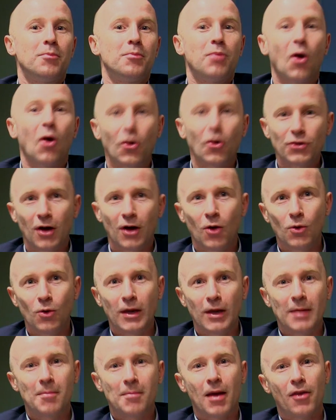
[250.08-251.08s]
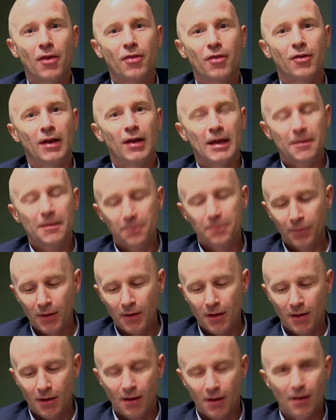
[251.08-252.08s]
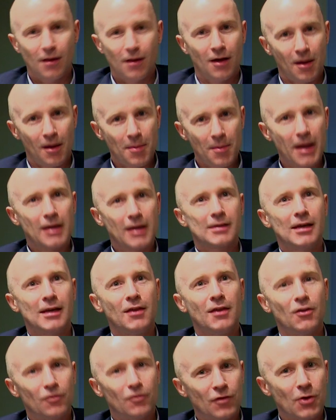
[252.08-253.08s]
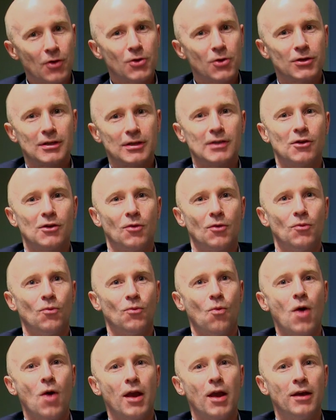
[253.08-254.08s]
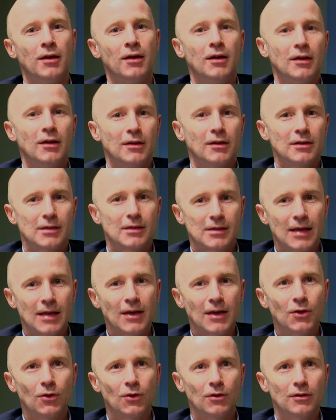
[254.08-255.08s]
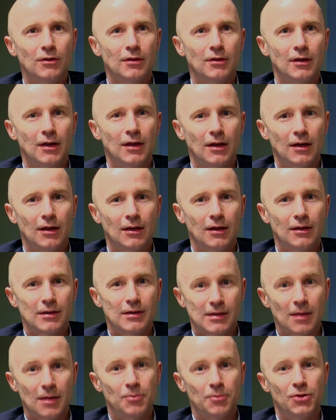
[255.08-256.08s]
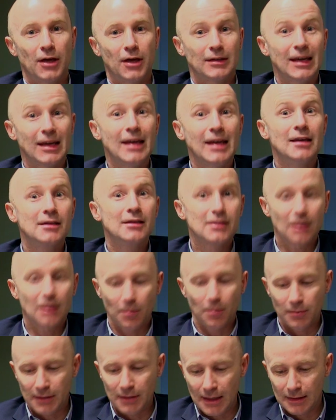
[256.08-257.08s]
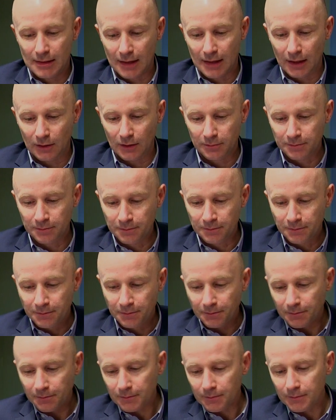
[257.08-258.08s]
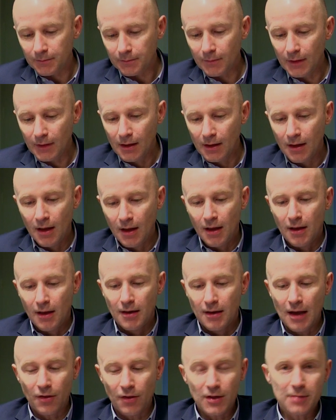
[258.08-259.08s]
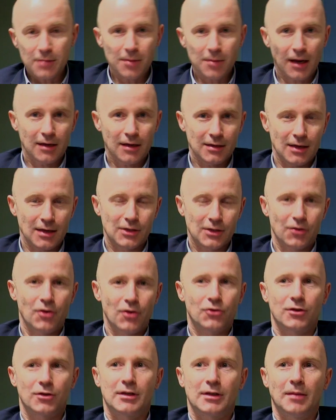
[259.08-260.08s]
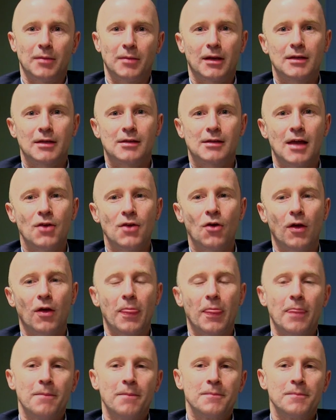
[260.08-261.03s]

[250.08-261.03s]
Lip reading: Potholing Monthly. A magazine that focuses on one single subject in some detail. Now these magazines are interesting because they're not